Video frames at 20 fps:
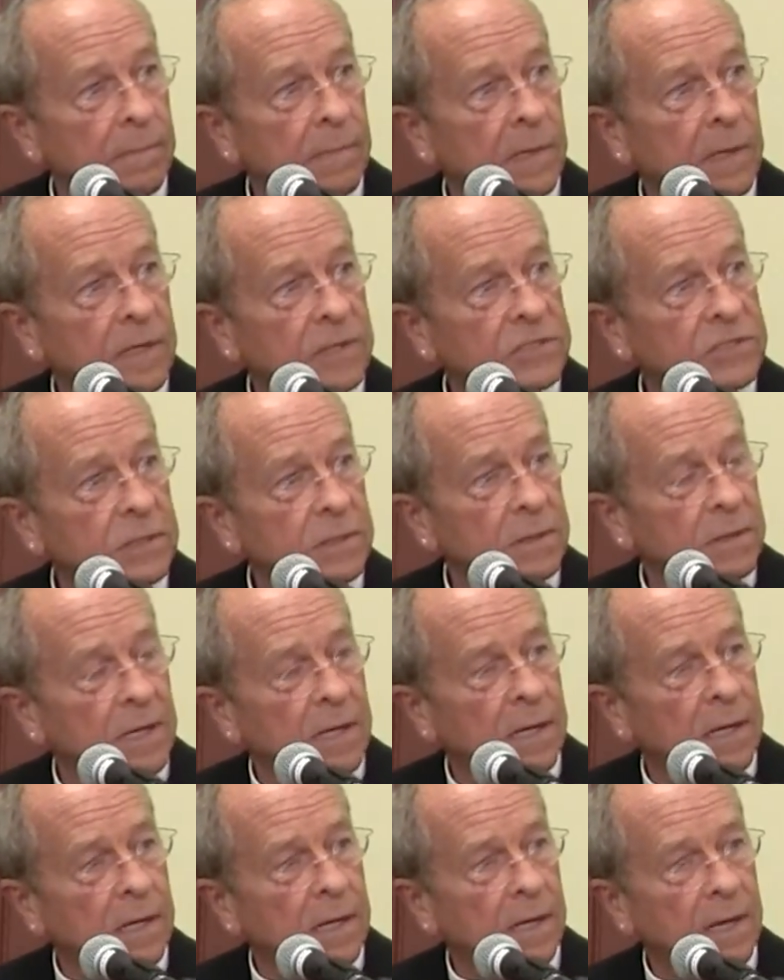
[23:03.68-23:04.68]
a,
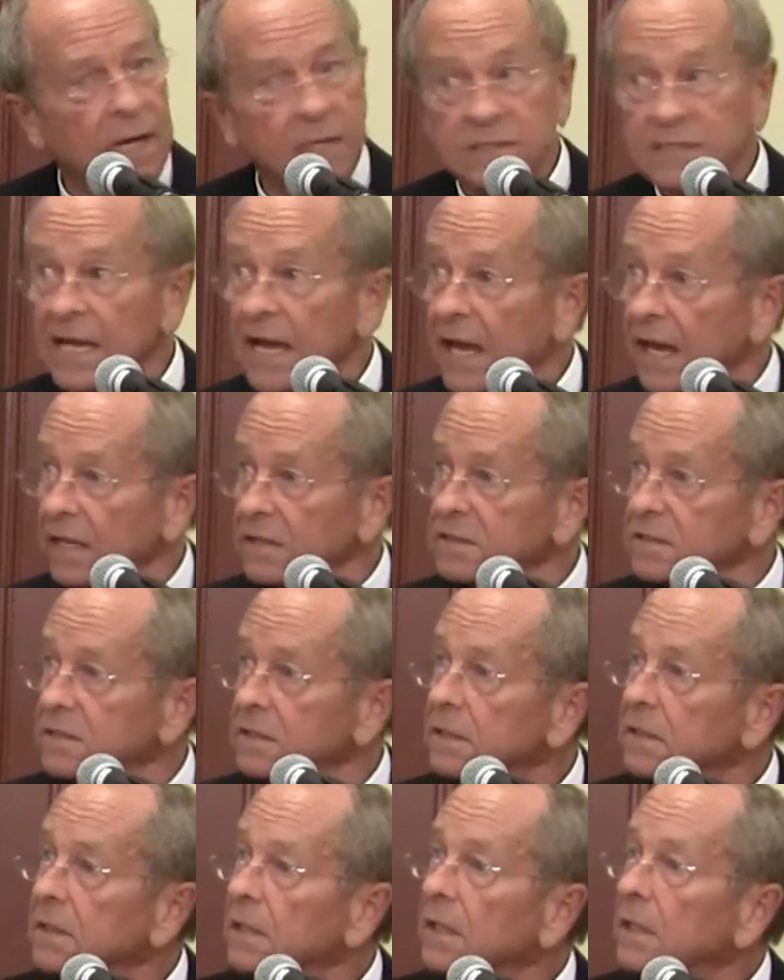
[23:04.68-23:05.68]
a text,
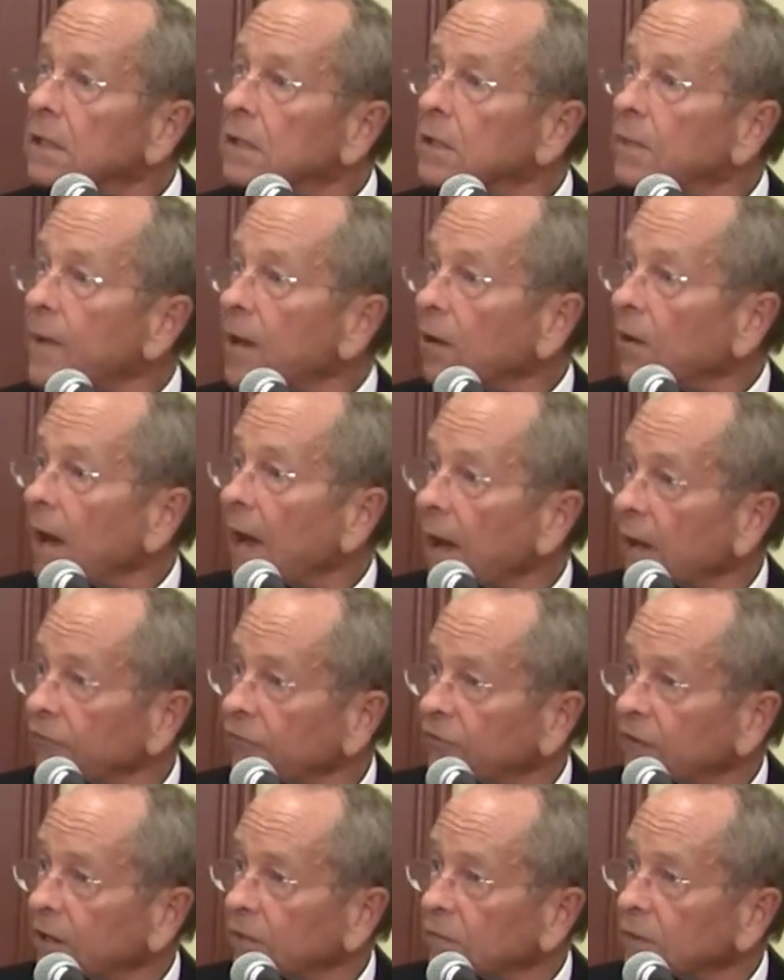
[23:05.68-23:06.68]
no matter how
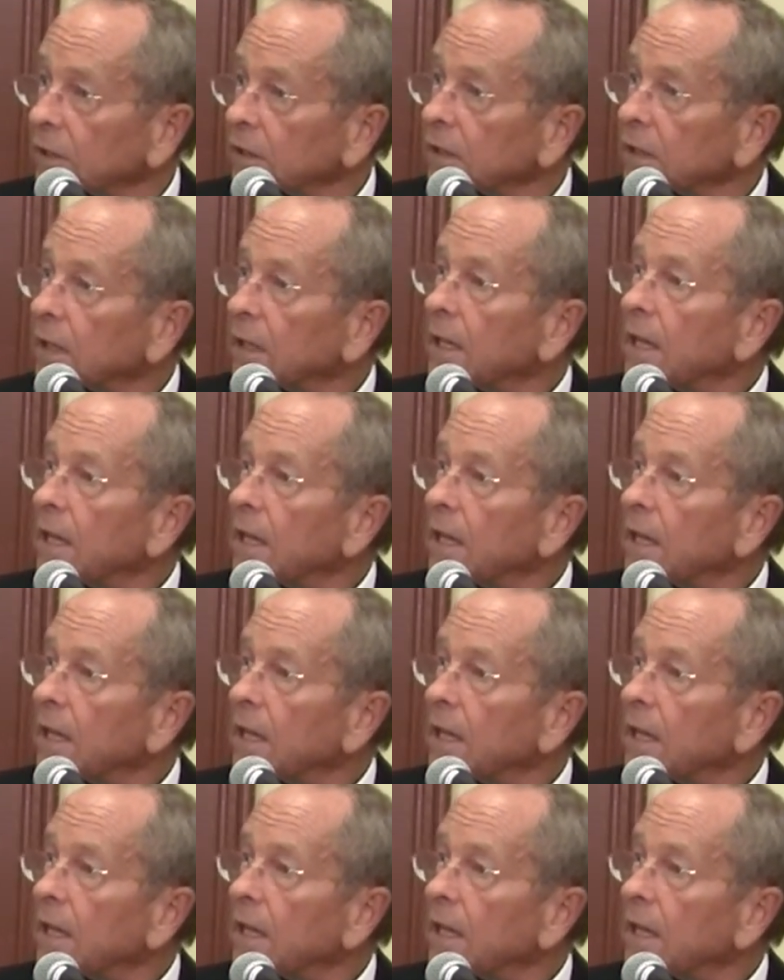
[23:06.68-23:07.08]
sacred,